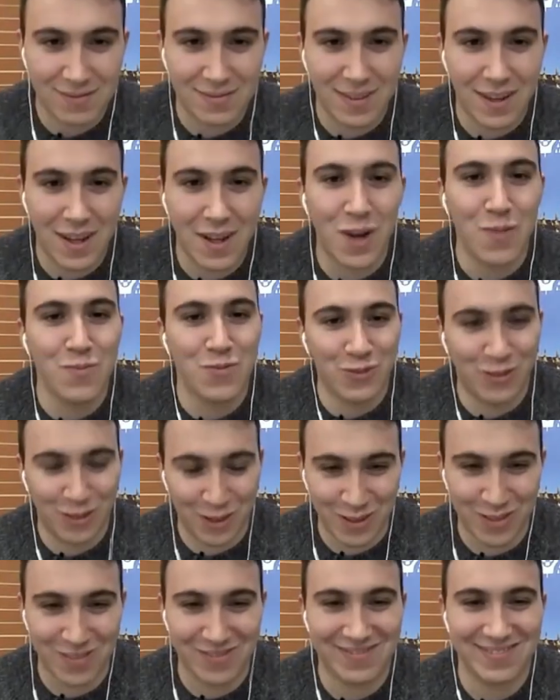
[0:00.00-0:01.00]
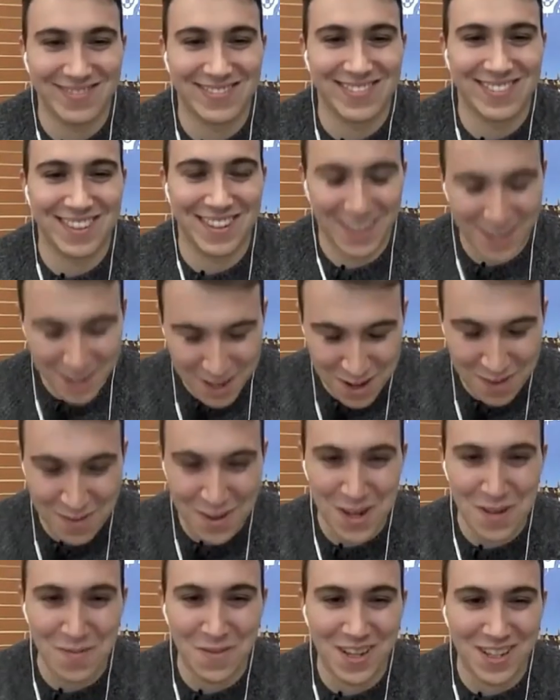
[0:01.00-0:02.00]
Thank you very much, Santiago. Thank you
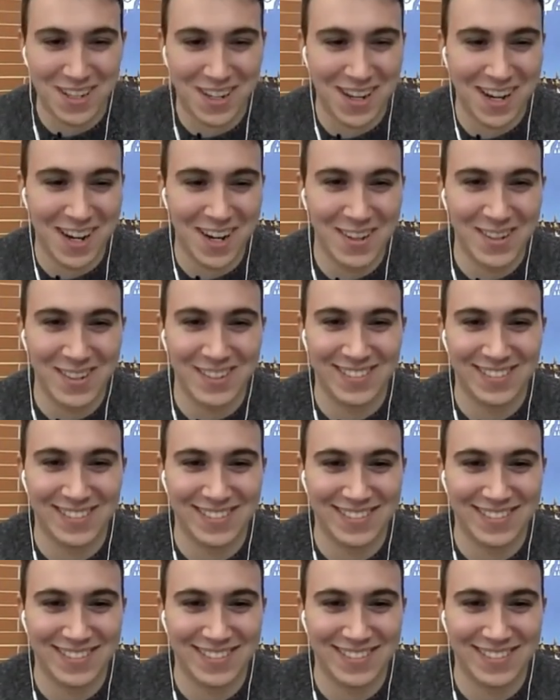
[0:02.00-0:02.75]
very much, Ricardo.